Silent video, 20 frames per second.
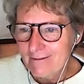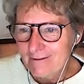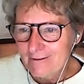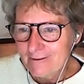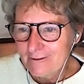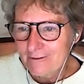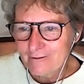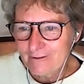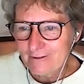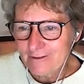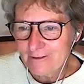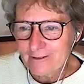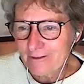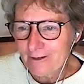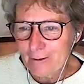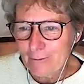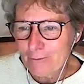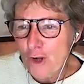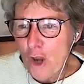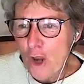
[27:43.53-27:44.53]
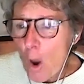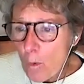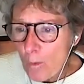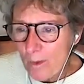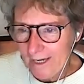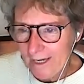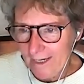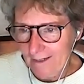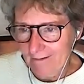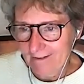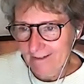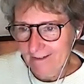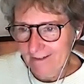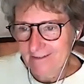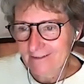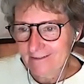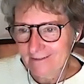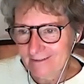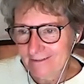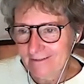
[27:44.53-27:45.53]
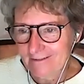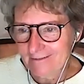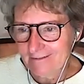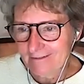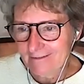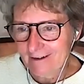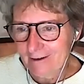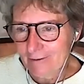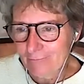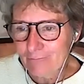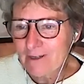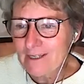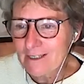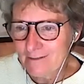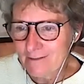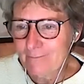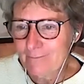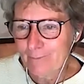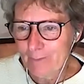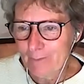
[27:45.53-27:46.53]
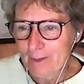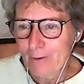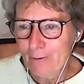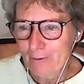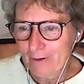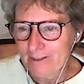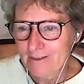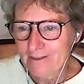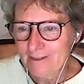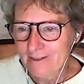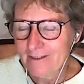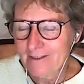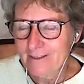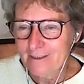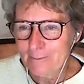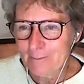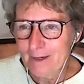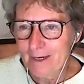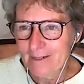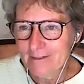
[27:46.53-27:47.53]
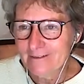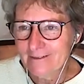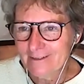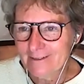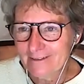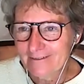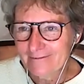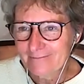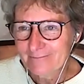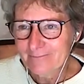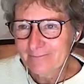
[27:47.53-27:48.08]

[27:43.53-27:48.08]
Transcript: You you know, knowing isn't a reason for belonging to the space